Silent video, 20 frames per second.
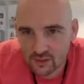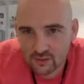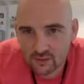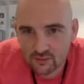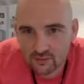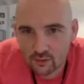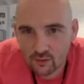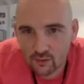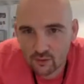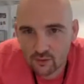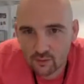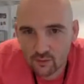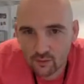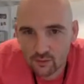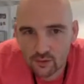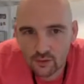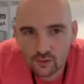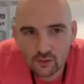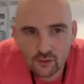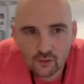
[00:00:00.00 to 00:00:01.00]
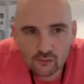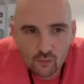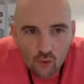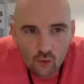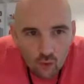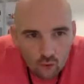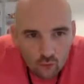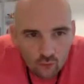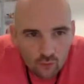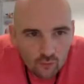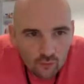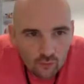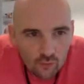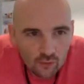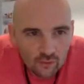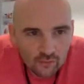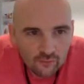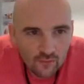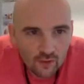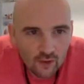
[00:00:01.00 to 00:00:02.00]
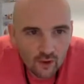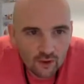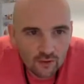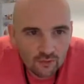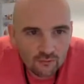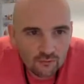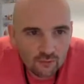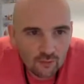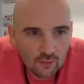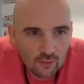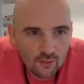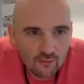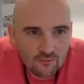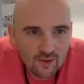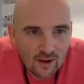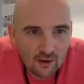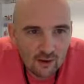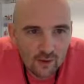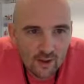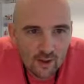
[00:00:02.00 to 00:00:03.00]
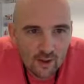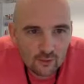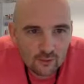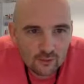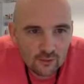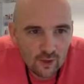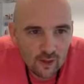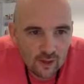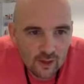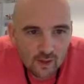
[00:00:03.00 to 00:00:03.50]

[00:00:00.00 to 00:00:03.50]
So, you know, you've got the kind of Pharrell